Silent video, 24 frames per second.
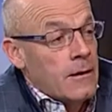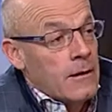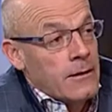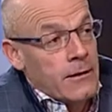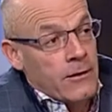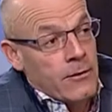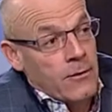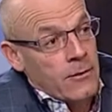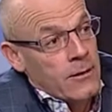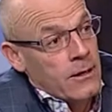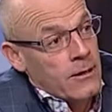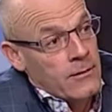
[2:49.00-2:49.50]
you
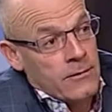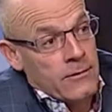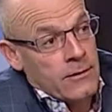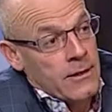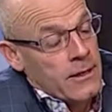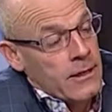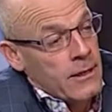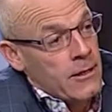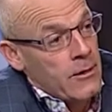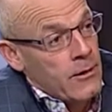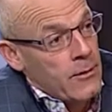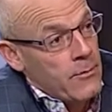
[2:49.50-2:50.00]
know, I don't
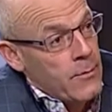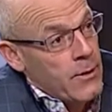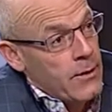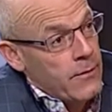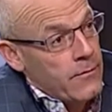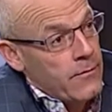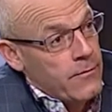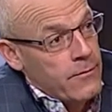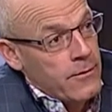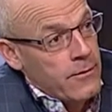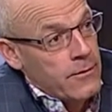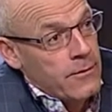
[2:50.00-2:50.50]
think they got a bill
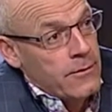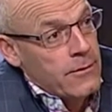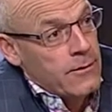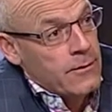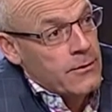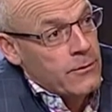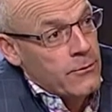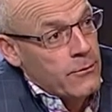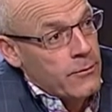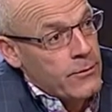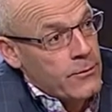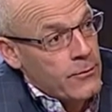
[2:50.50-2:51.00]
for
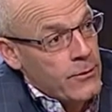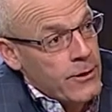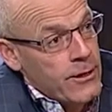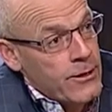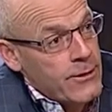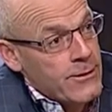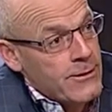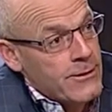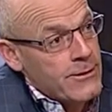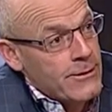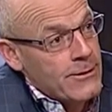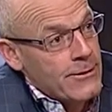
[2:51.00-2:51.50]
2 or 3
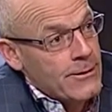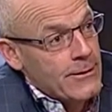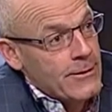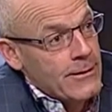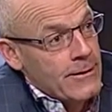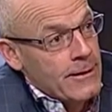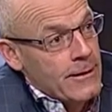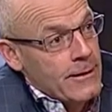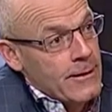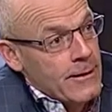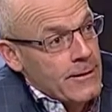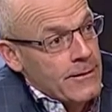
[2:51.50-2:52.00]
years. No,
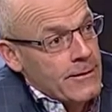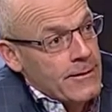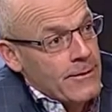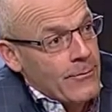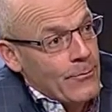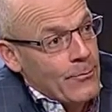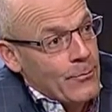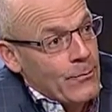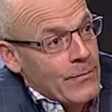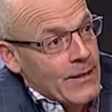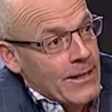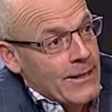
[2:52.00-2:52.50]
I'd
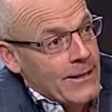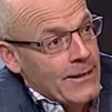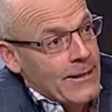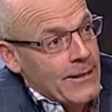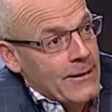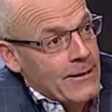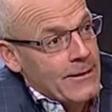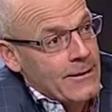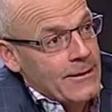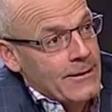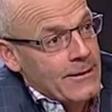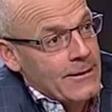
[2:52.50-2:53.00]
spoken to him.
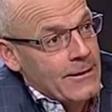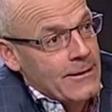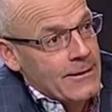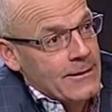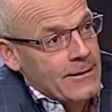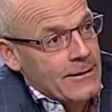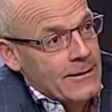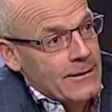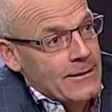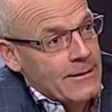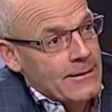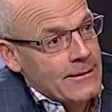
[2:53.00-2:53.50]
Scotty's my
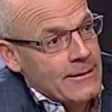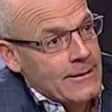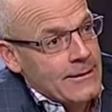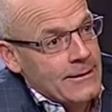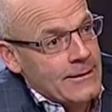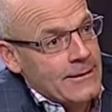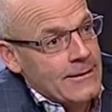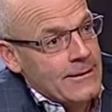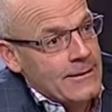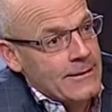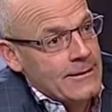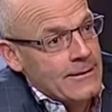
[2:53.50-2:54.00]
accountant. He's
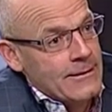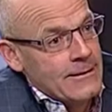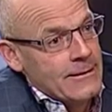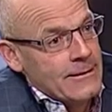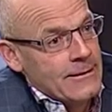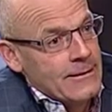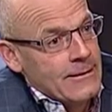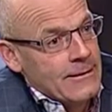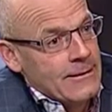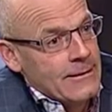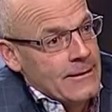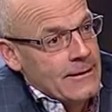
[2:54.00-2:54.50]
the same
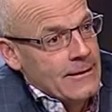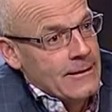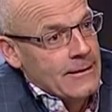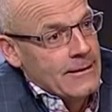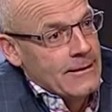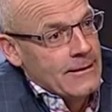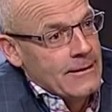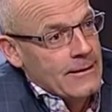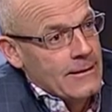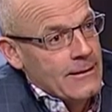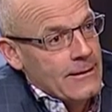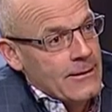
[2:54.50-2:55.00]
way. Hey,
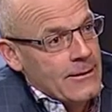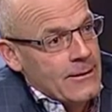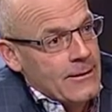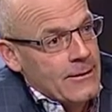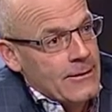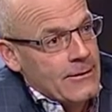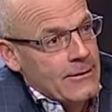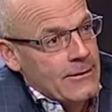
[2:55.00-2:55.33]
listen, the Melbourne